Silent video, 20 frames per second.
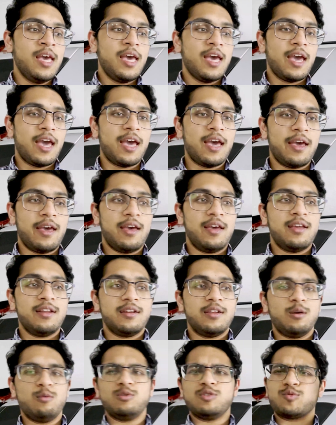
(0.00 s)
and
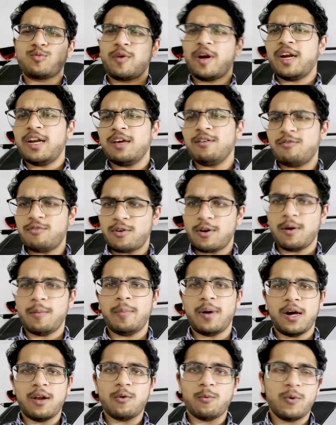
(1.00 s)
it was raining for
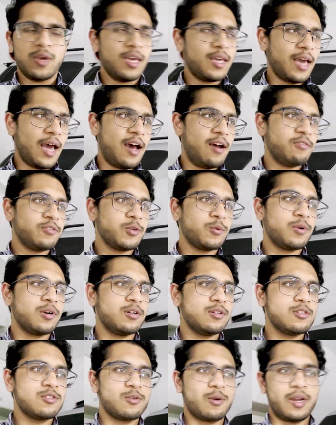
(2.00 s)
about a week
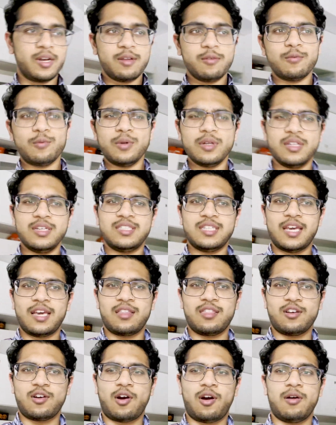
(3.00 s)
afterwards, so I didn't really
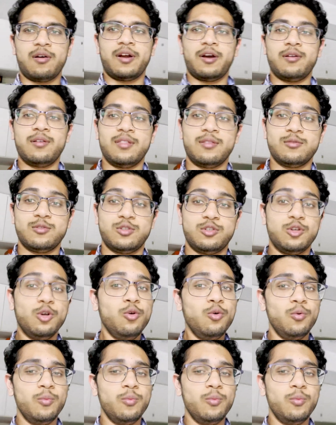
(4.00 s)
take the car out too